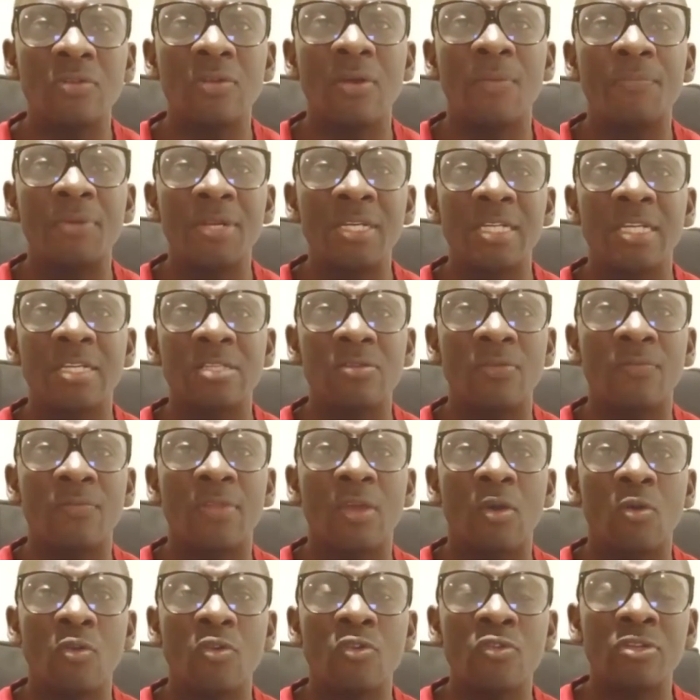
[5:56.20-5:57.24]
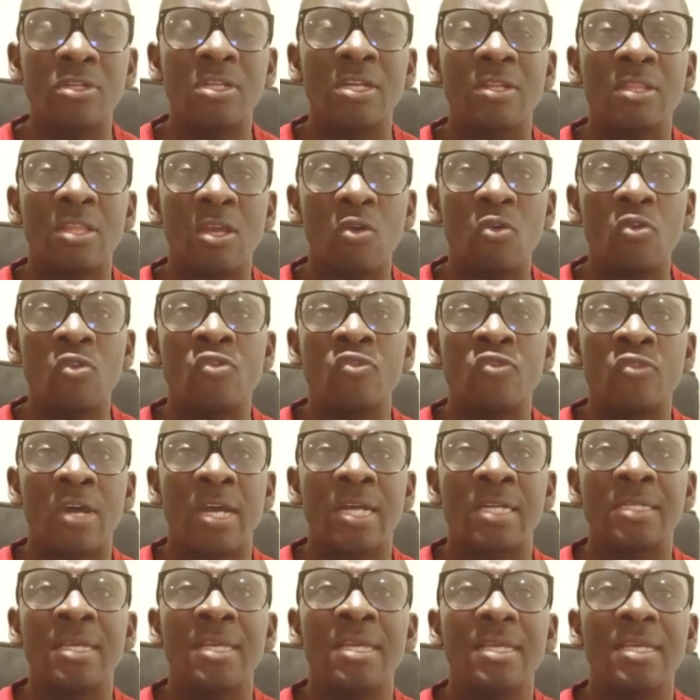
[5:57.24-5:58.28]
to the pretext of the
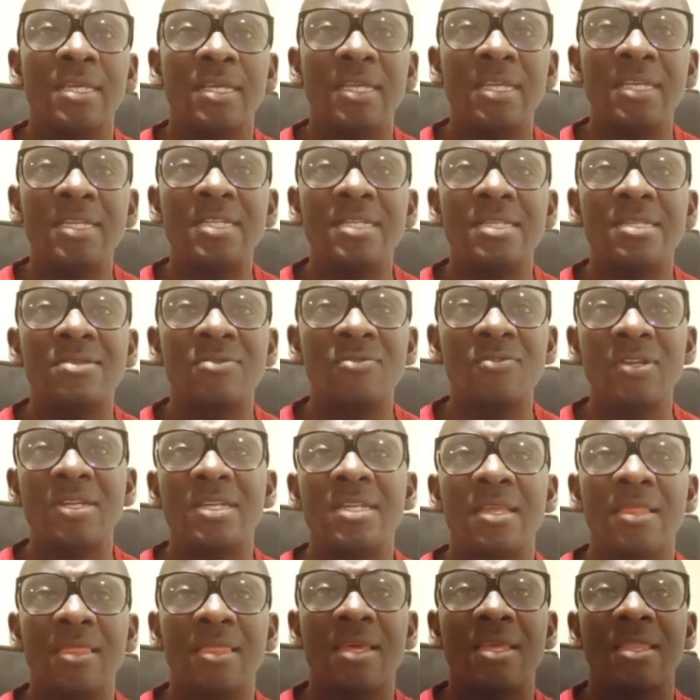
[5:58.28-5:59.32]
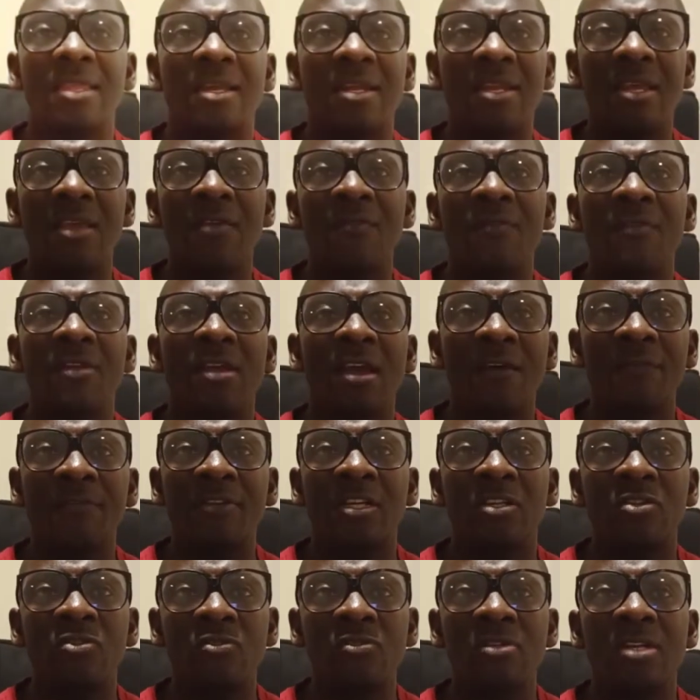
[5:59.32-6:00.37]
contract, it is written that every
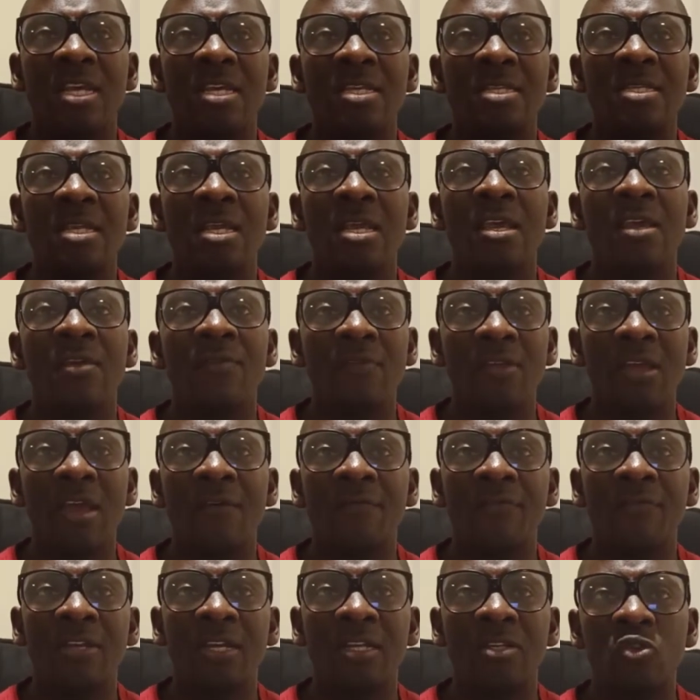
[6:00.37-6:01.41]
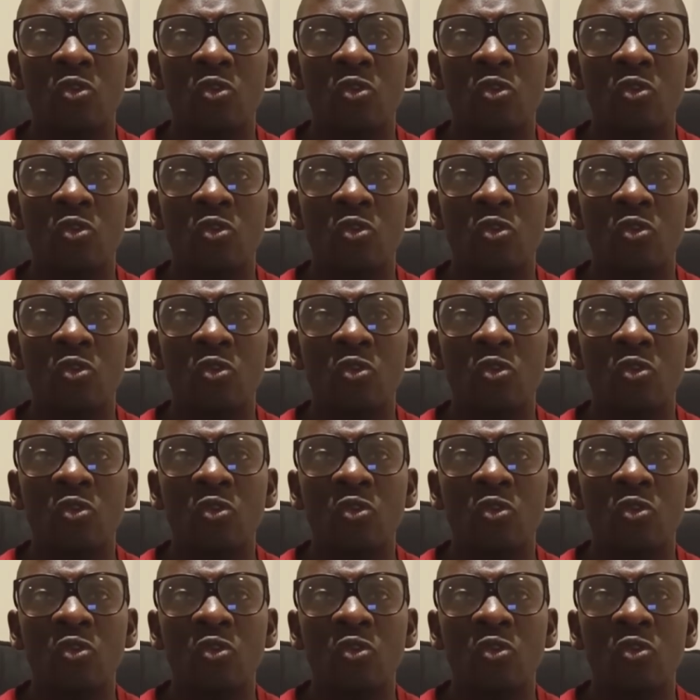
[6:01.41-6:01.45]
after 2 days, every after